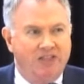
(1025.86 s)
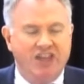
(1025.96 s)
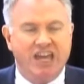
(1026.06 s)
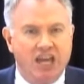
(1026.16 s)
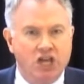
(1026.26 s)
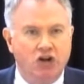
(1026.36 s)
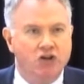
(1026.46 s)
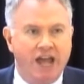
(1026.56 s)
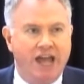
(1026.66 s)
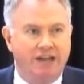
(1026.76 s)
The
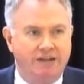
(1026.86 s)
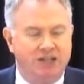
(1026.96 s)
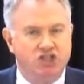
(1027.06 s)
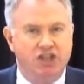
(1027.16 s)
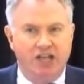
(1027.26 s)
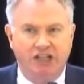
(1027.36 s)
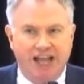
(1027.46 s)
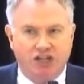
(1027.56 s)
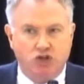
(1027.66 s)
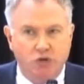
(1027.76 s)
internet is the
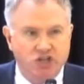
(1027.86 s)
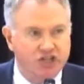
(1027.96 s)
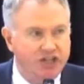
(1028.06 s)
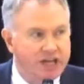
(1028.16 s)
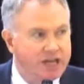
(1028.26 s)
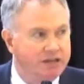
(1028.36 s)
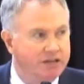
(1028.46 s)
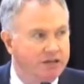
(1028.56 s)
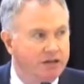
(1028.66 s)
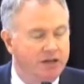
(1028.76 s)
electricity
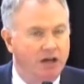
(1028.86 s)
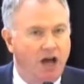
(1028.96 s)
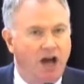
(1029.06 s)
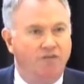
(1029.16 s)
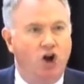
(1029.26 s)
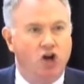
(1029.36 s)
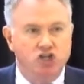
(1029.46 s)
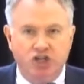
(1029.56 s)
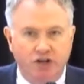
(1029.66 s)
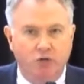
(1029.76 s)
of our
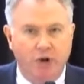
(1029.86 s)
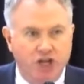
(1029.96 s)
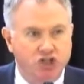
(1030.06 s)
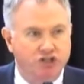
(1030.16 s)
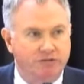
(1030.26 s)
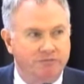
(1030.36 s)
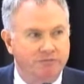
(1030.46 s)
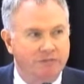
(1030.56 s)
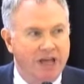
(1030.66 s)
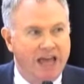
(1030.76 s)
generation.
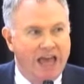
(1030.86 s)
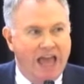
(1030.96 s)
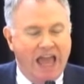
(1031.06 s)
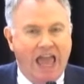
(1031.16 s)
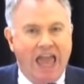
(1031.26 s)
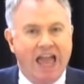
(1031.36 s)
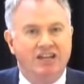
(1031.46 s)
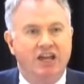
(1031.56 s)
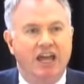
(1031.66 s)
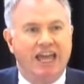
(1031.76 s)

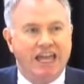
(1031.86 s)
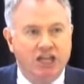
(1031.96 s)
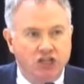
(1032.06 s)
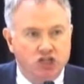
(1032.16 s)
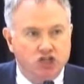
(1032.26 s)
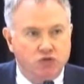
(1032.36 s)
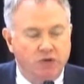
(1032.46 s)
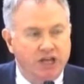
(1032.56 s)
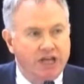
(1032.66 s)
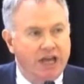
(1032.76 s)
And
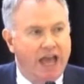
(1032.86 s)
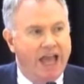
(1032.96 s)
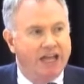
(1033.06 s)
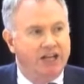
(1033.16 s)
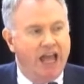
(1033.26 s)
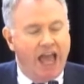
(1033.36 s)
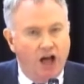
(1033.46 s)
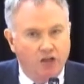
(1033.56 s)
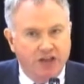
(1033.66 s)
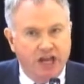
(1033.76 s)
industry and
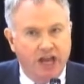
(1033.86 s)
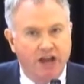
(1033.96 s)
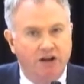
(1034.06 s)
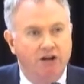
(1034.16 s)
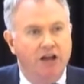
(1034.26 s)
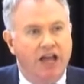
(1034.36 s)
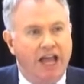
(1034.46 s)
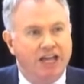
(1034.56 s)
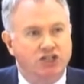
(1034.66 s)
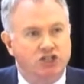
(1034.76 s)
healthcare
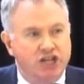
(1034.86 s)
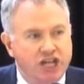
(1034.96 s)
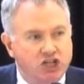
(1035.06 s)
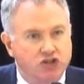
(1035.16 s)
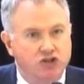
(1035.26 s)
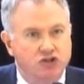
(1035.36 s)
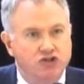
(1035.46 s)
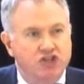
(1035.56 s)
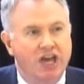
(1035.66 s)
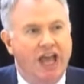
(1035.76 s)
and
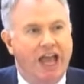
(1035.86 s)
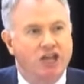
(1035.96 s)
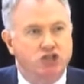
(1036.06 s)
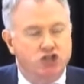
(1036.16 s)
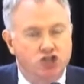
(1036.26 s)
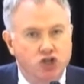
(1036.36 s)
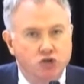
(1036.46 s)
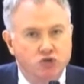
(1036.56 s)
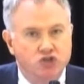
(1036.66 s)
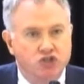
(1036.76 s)
teachers and
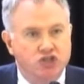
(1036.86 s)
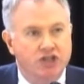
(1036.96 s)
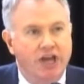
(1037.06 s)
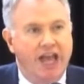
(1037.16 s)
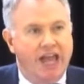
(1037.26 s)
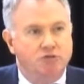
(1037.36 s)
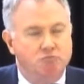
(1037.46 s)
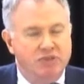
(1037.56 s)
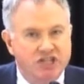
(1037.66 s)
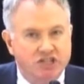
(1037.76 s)
students
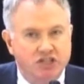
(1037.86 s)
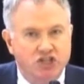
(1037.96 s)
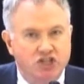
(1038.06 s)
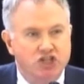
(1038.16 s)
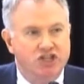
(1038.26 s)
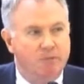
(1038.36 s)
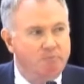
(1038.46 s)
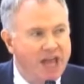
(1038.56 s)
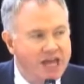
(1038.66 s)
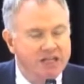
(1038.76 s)
and businesses
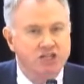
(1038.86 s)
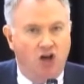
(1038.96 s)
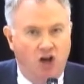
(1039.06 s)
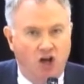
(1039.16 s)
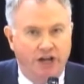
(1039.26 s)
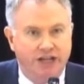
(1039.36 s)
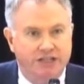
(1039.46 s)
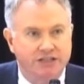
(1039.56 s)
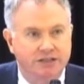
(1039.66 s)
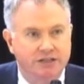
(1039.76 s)
depend on
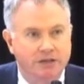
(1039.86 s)
it.